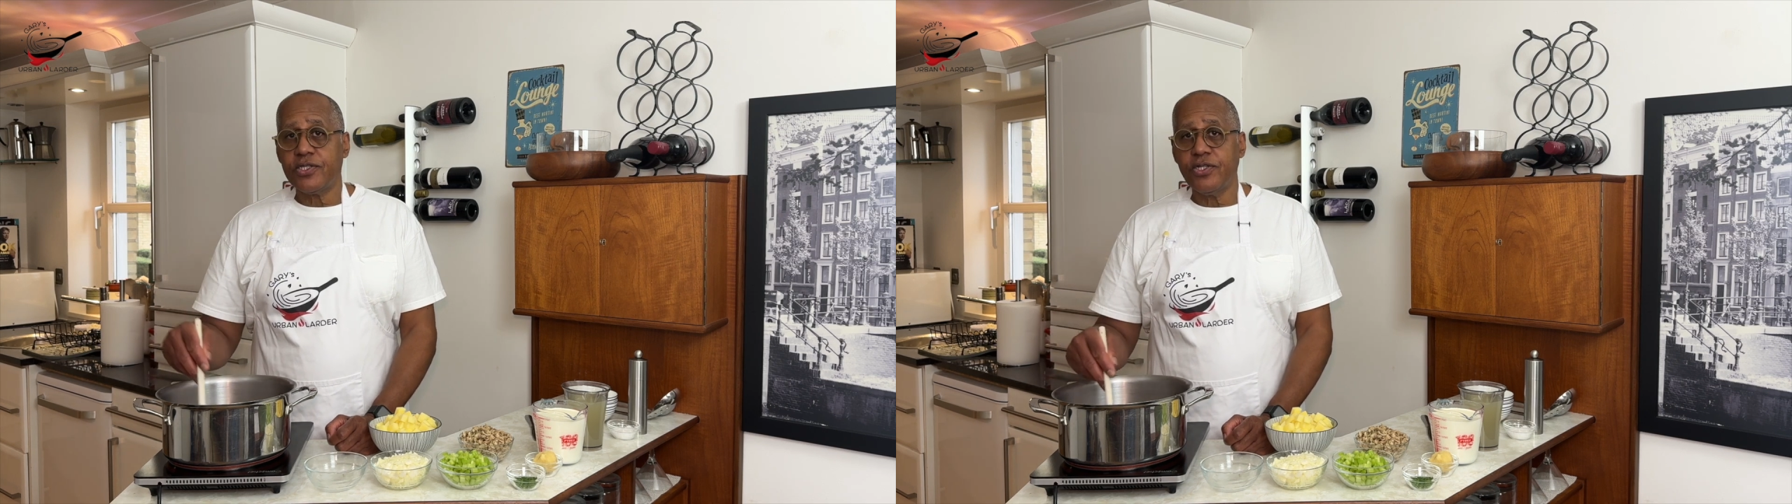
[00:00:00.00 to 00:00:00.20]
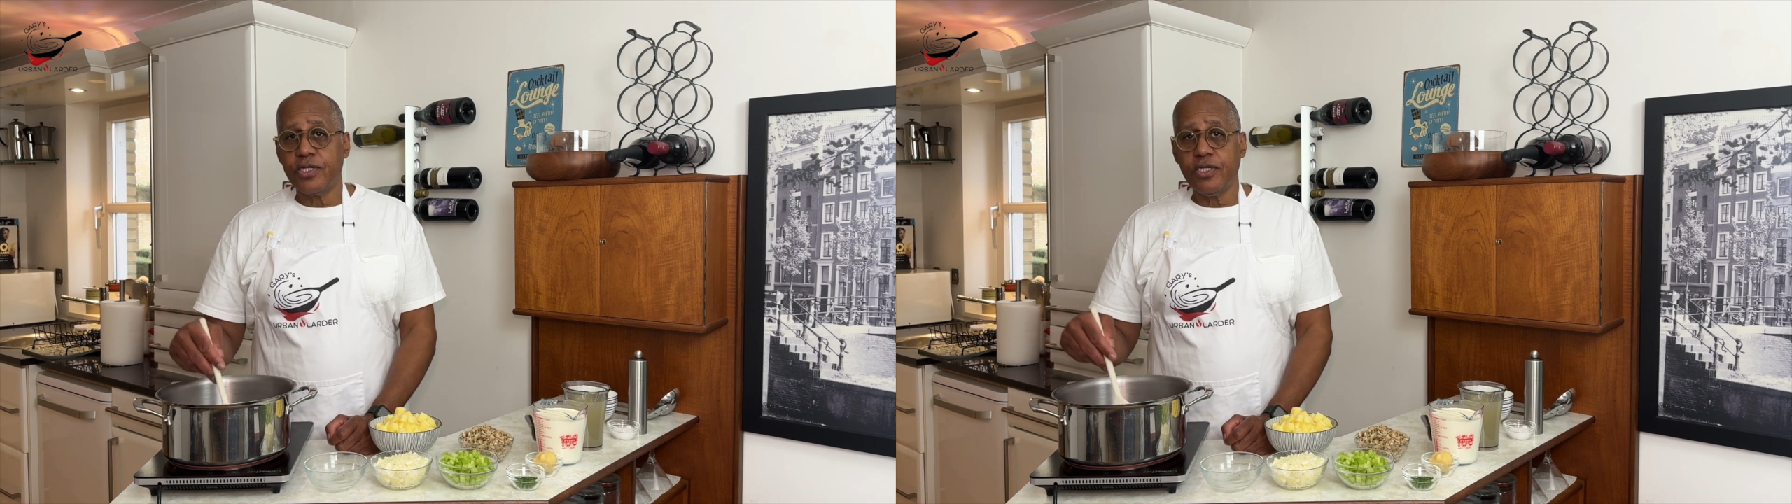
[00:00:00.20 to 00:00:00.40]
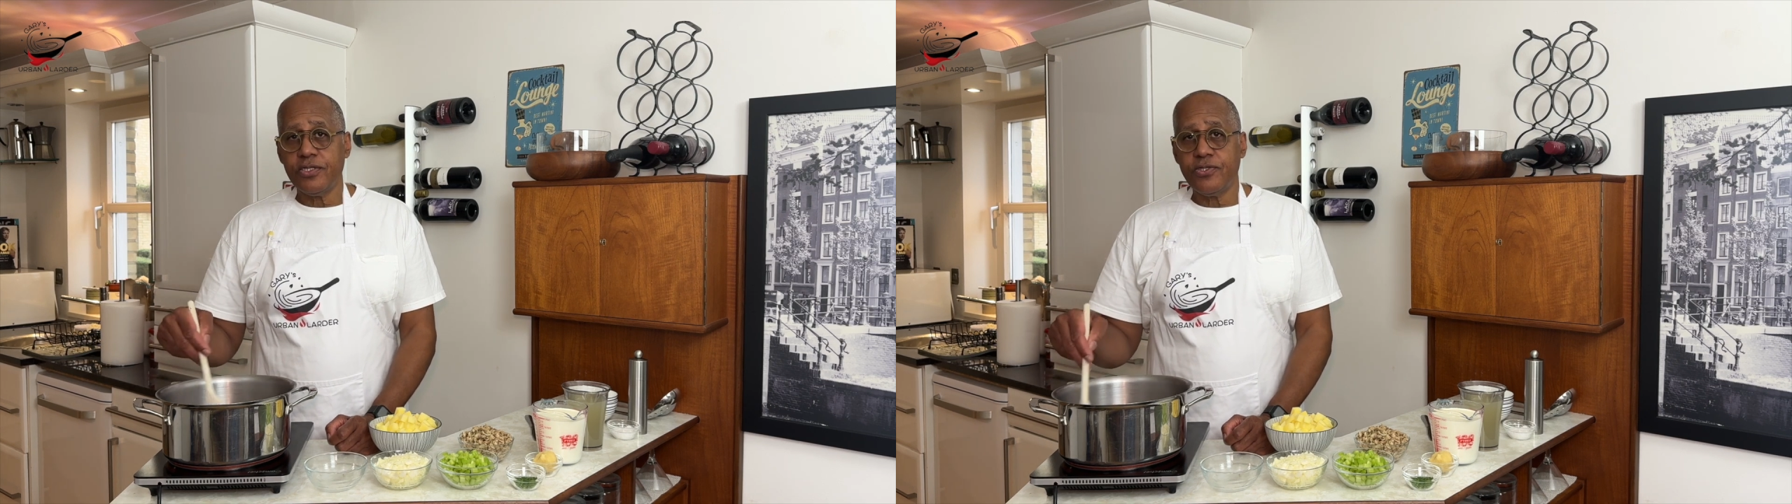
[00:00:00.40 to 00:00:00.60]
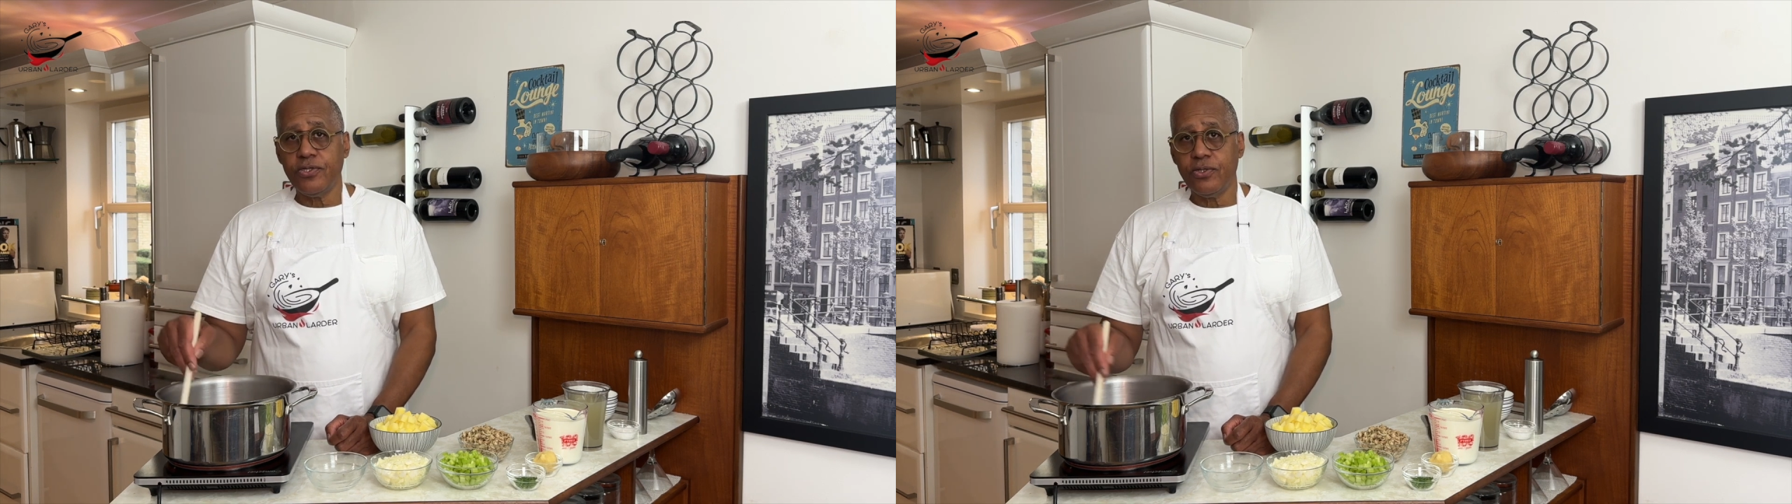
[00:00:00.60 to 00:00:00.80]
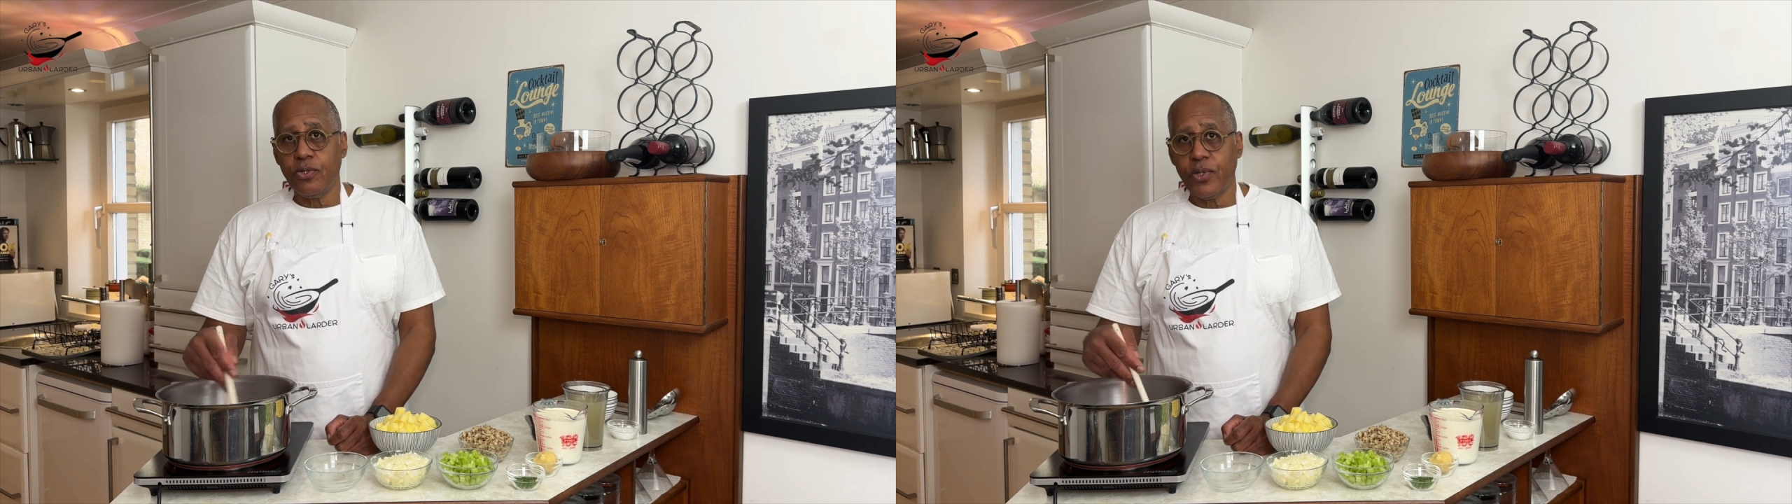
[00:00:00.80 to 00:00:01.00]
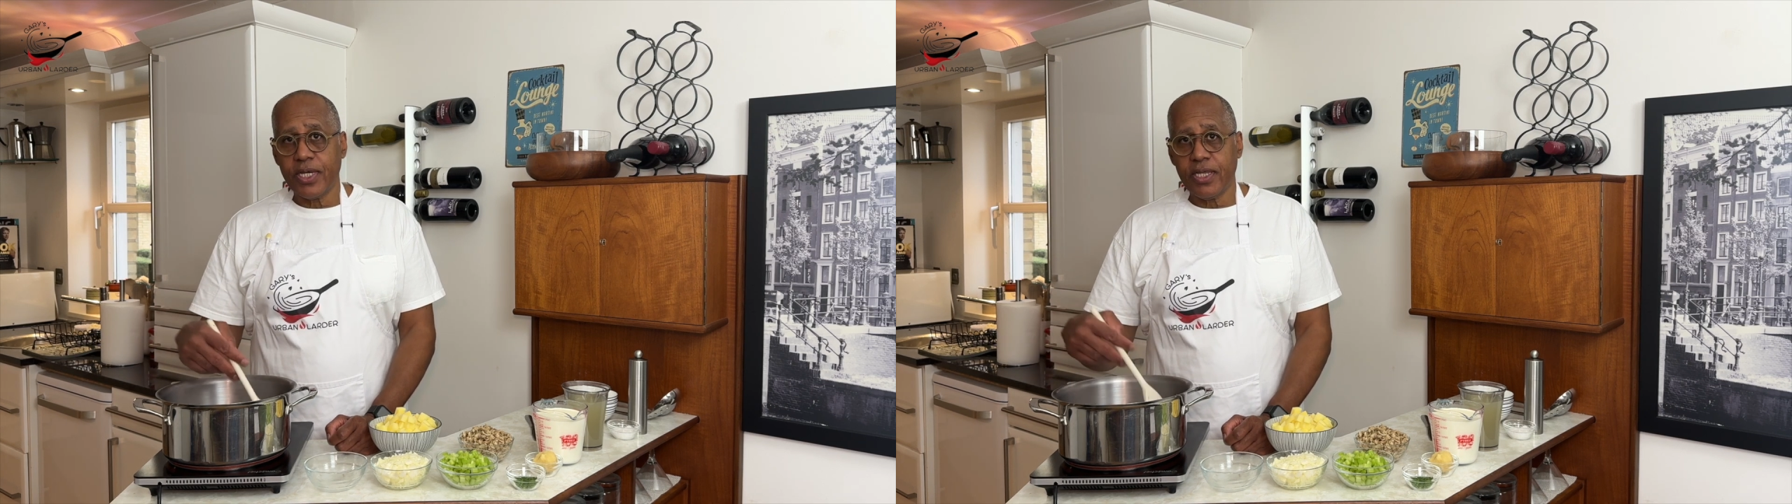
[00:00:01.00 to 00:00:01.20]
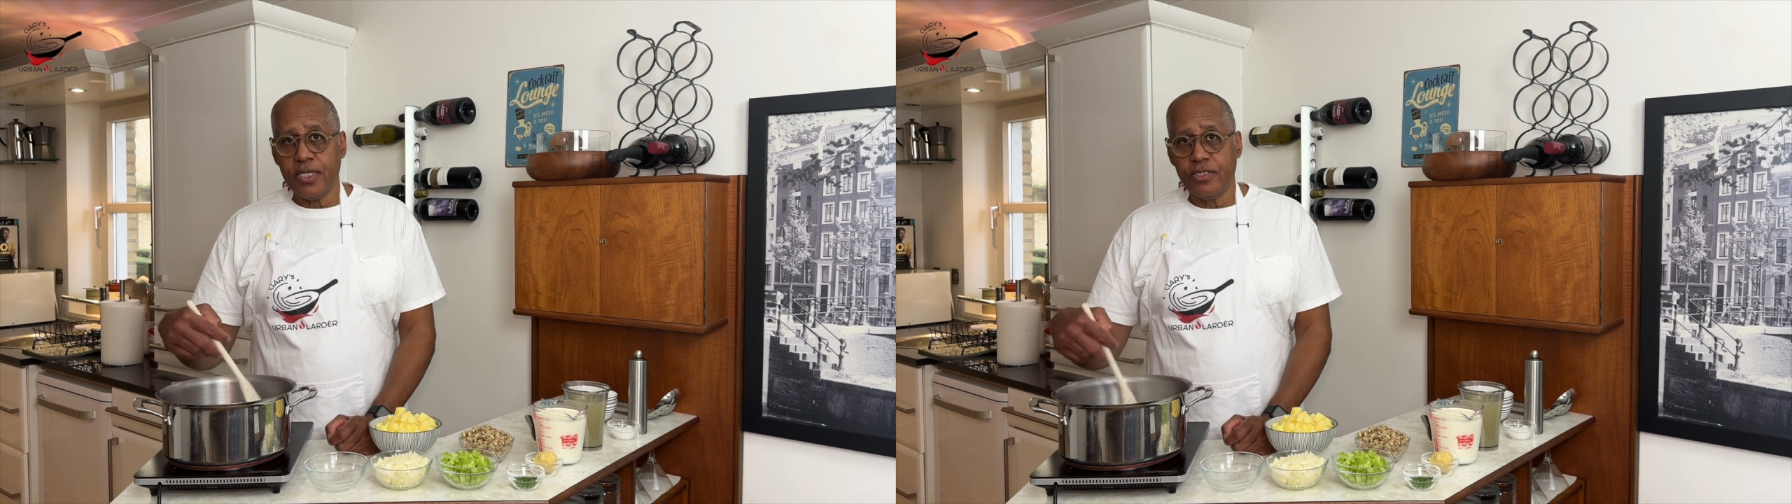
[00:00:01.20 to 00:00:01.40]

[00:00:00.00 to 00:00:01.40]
cooking too quickly,